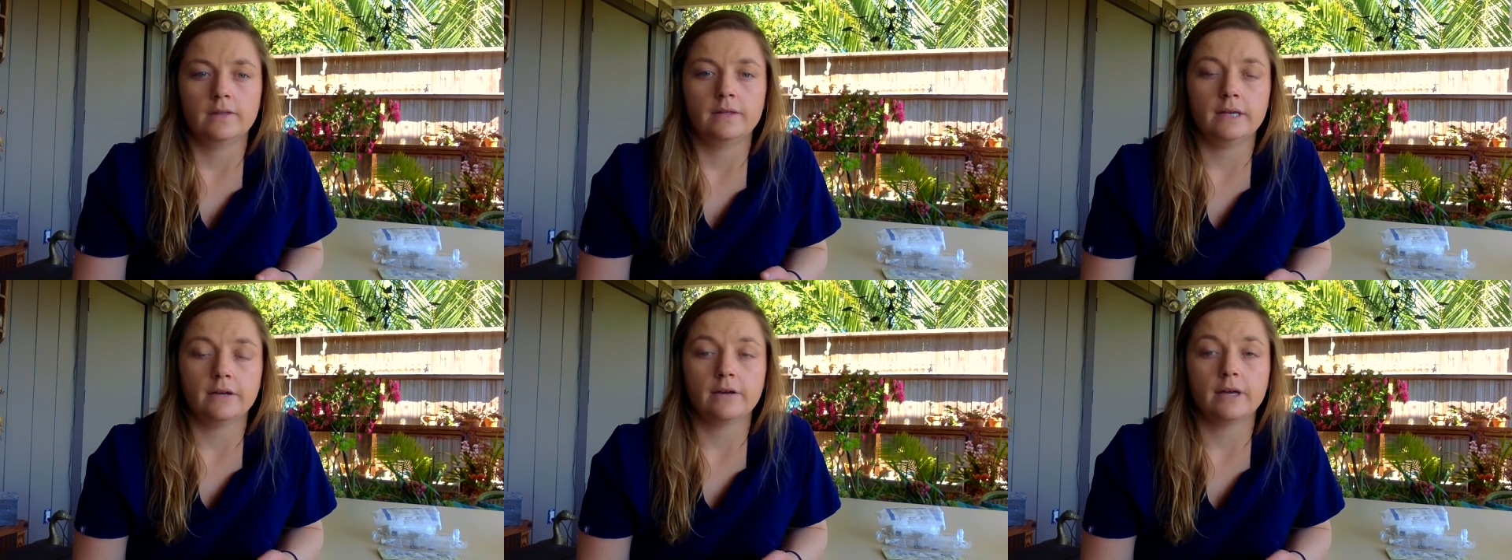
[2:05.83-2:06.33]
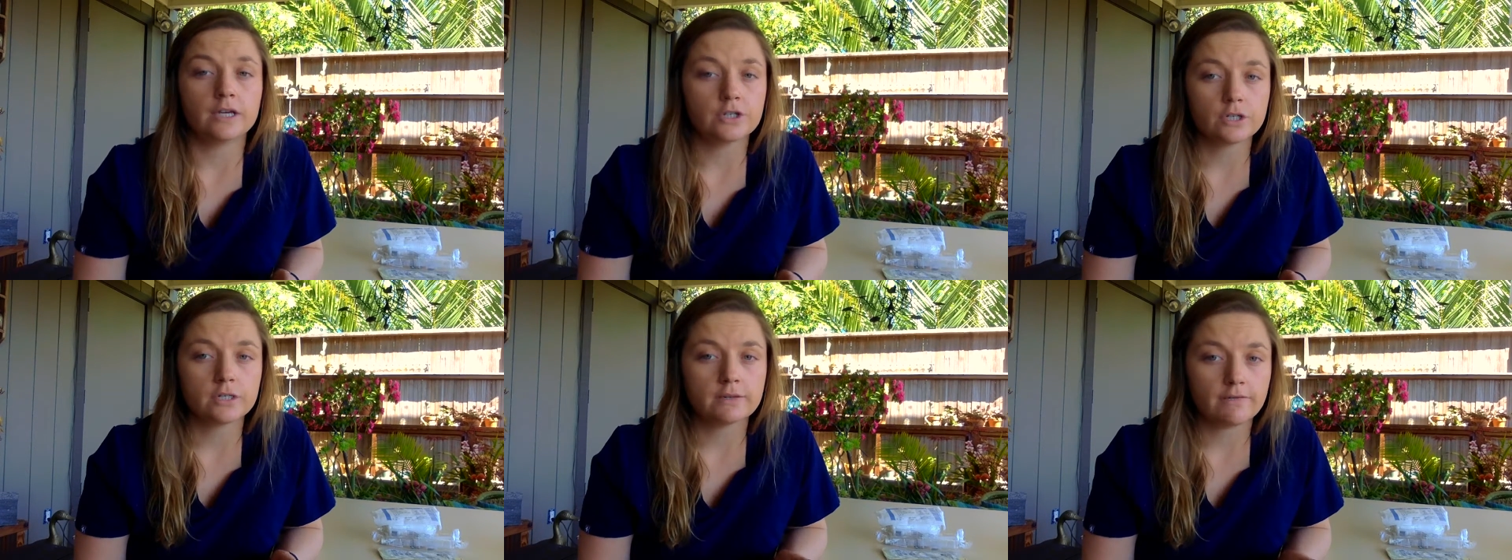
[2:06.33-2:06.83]
the
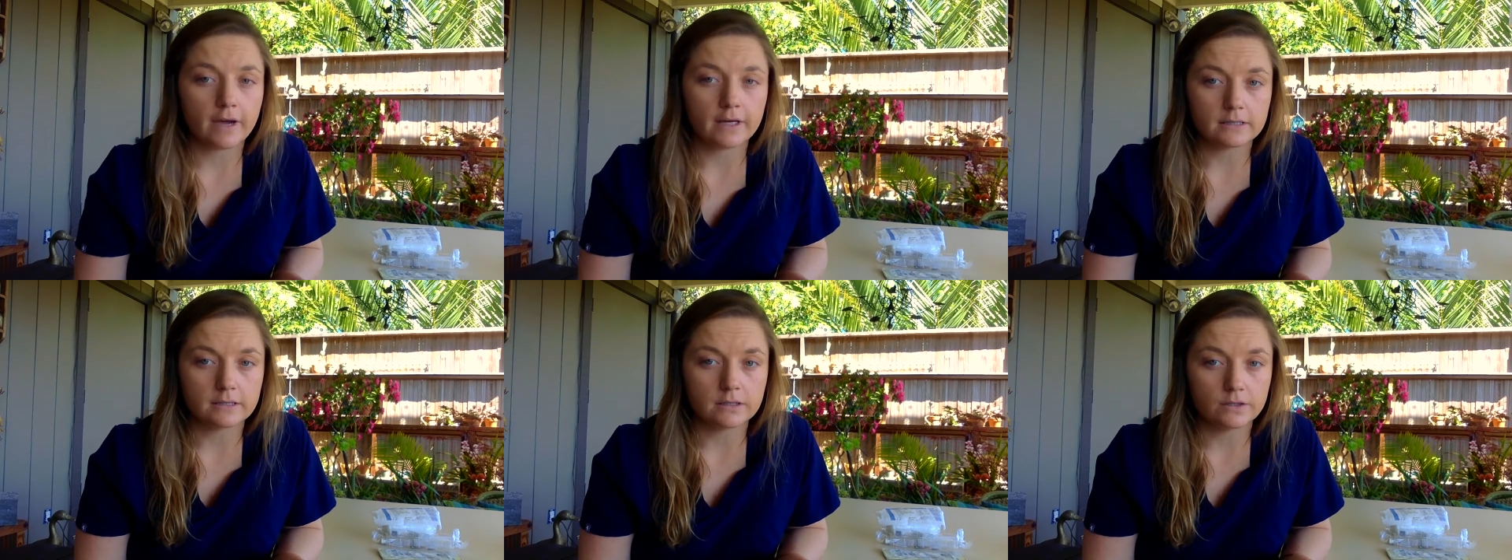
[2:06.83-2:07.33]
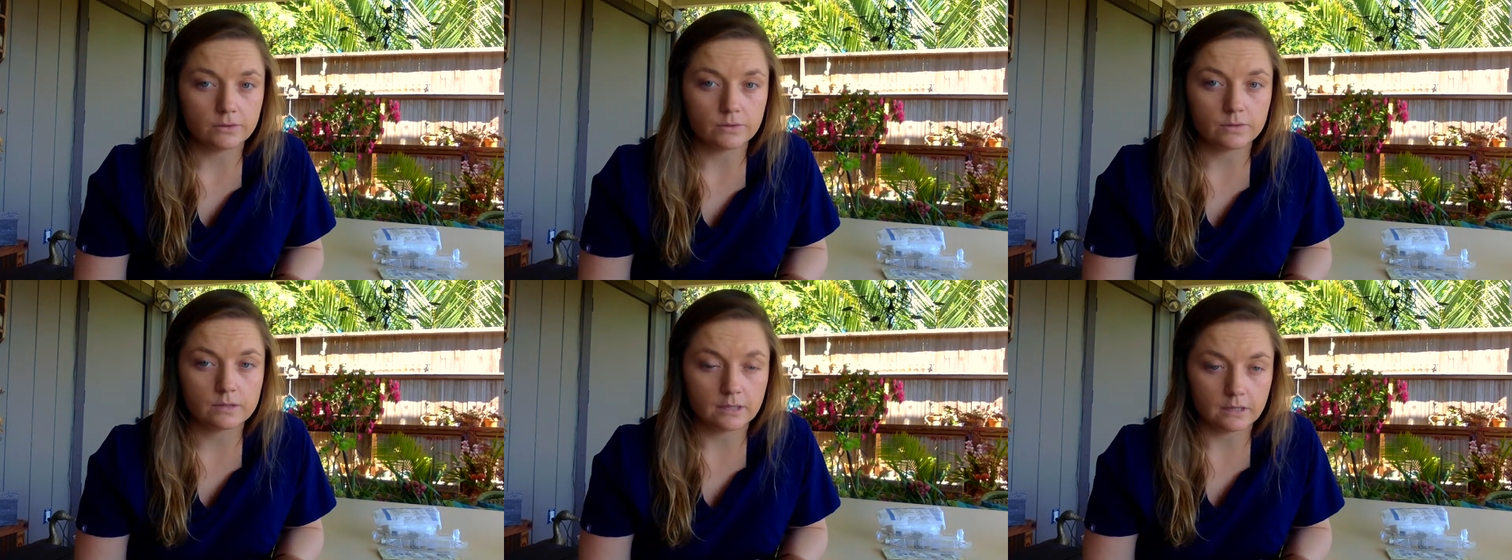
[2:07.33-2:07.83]
irrigation device
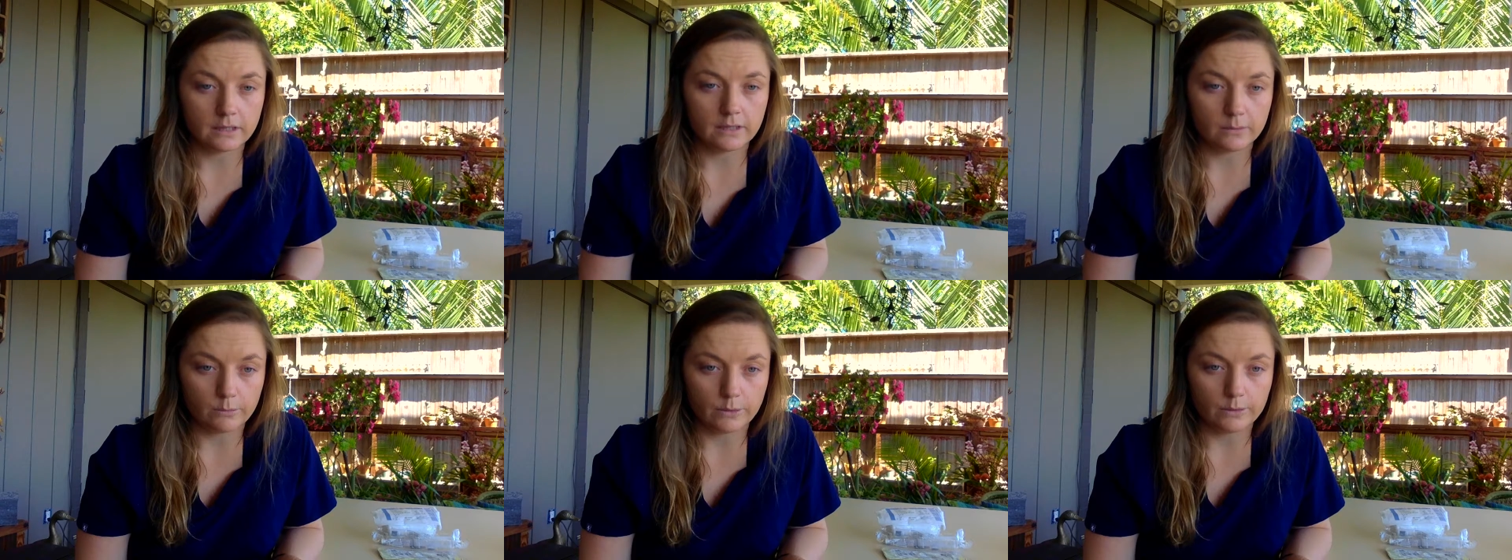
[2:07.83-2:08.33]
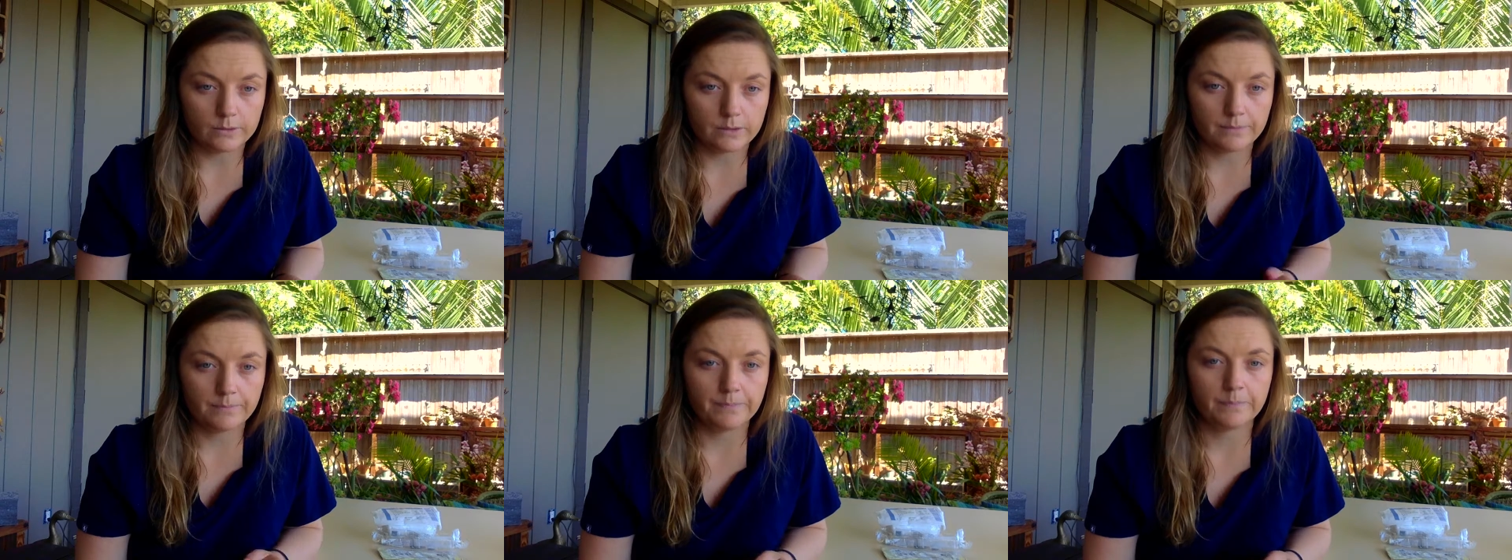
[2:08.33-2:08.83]
used to clean the wound,